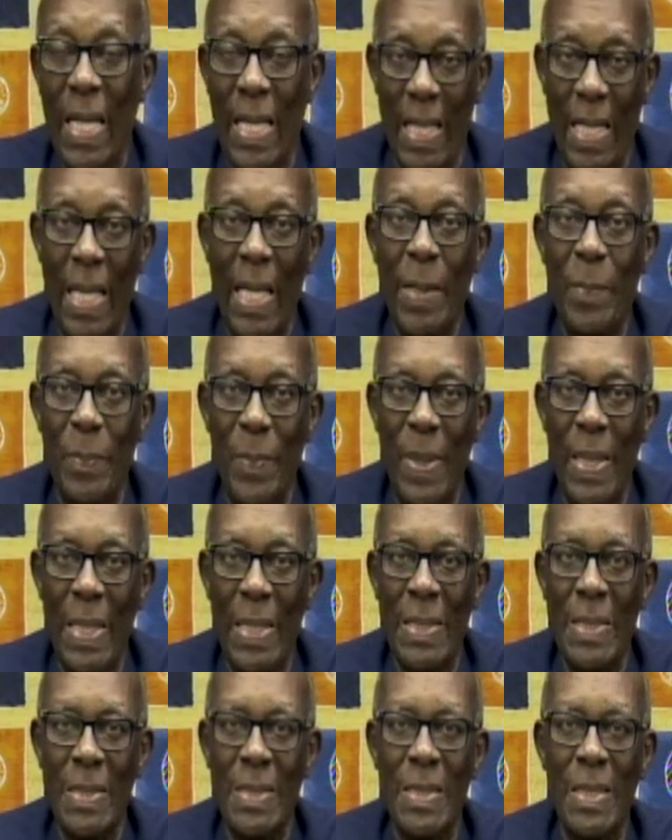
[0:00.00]
That
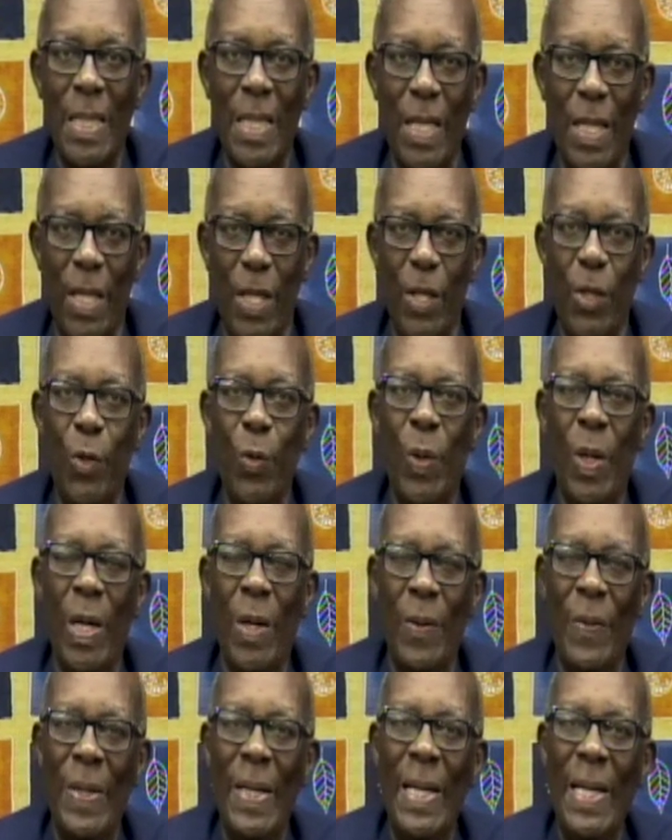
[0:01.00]
means you
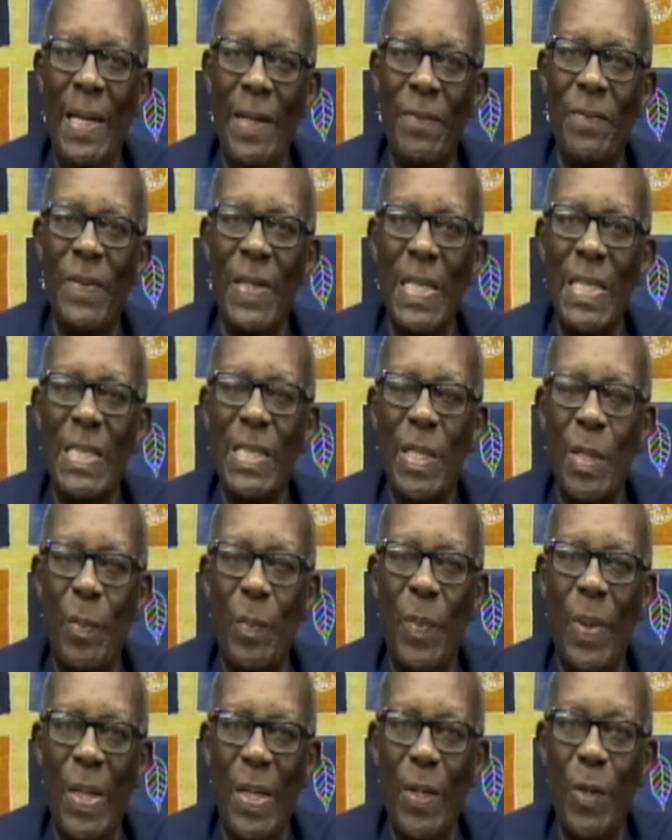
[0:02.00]
are leaving
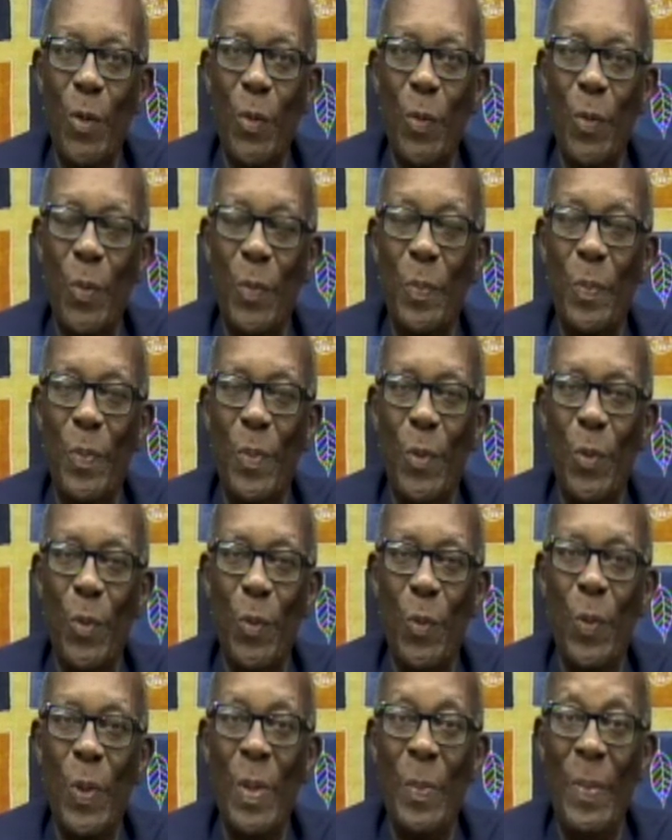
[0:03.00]
somebody who
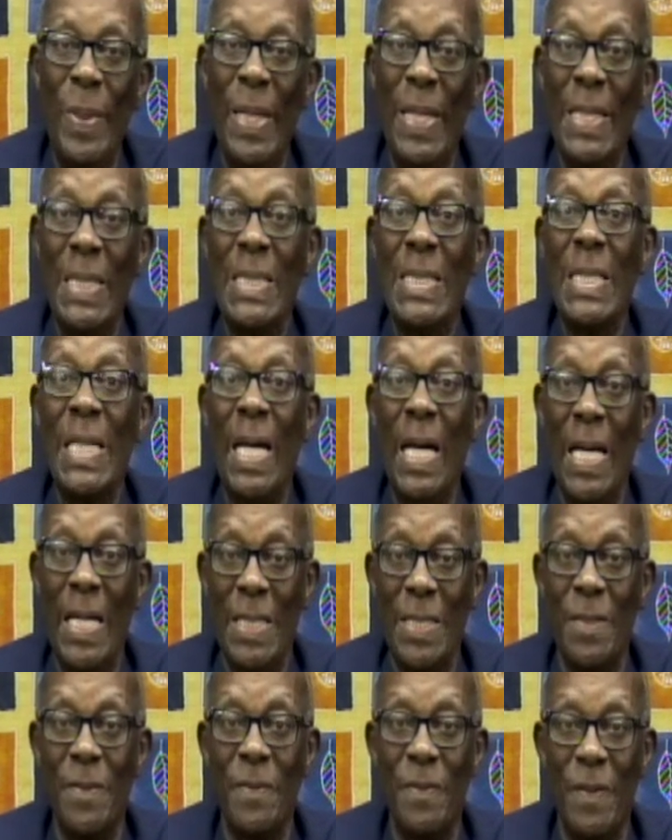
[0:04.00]
will be in
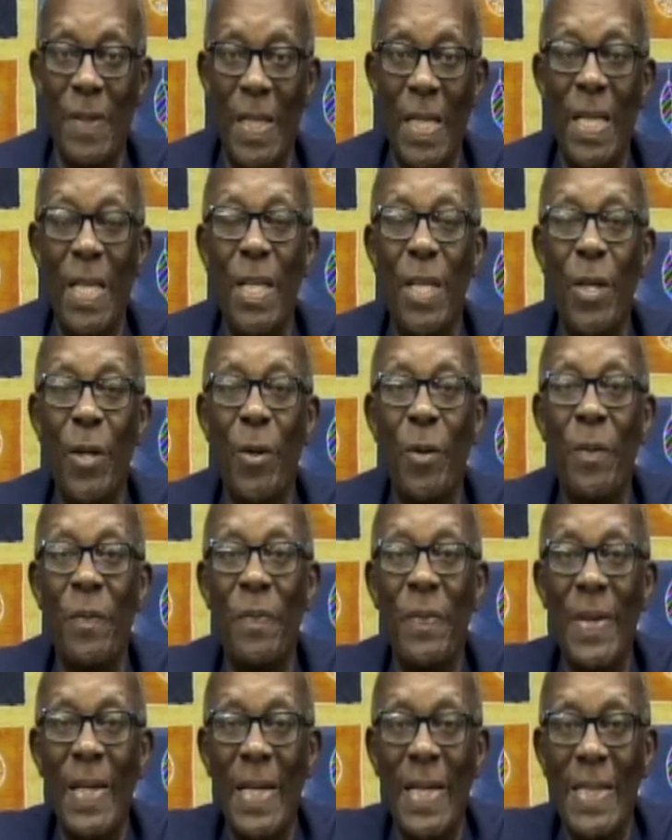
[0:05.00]
charge of your
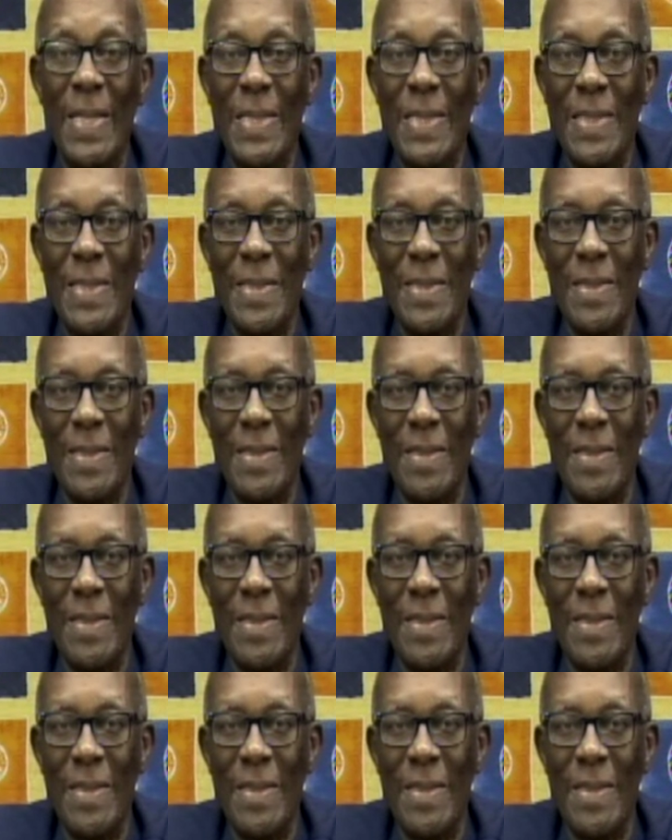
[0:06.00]
affairs.